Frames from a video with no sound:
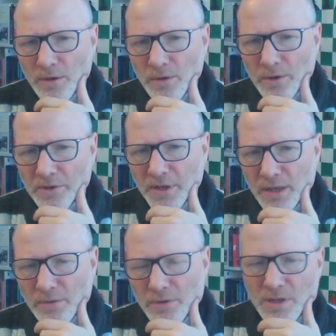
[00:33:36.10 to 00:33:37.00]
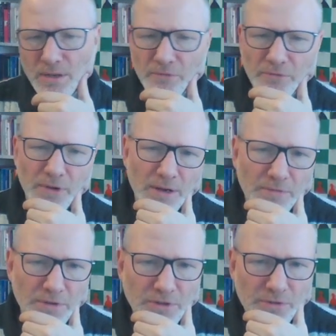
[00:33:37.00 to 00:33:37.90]
Or take on d5
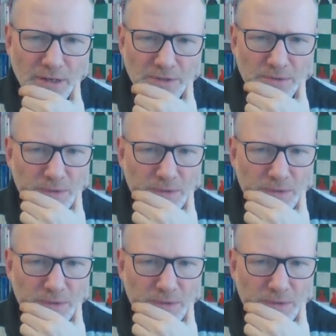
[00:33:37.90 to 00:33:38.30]
and try to